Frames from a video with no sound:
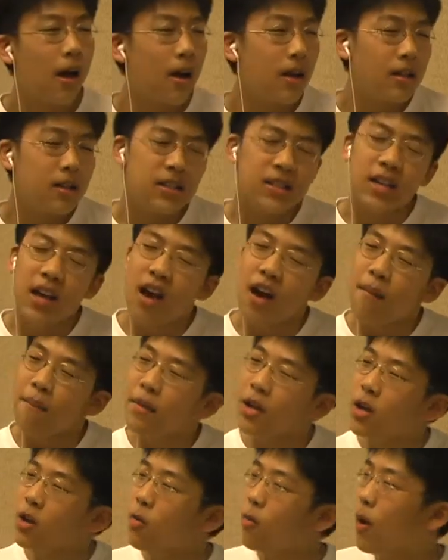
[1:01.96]
Tell
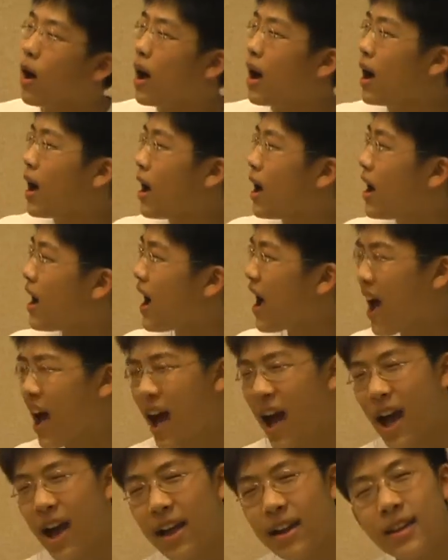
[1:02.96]
me why
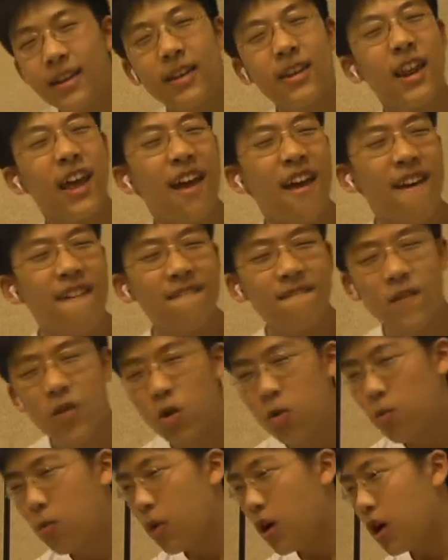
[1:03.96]
I
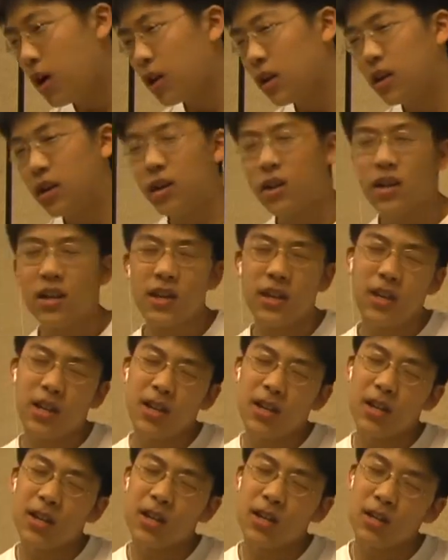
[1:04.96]
never wanna
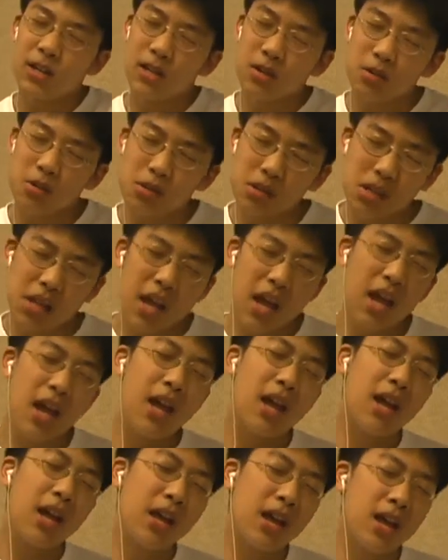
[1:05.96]
hear you
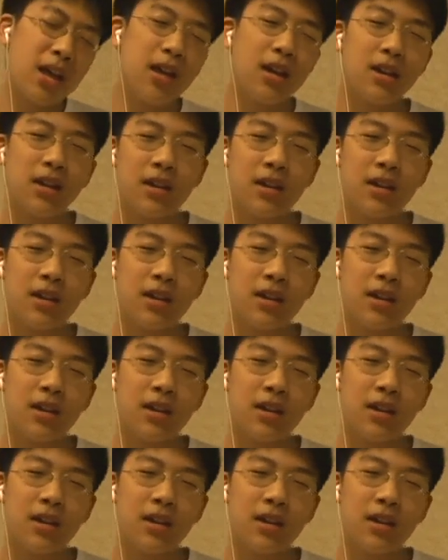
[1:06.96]
say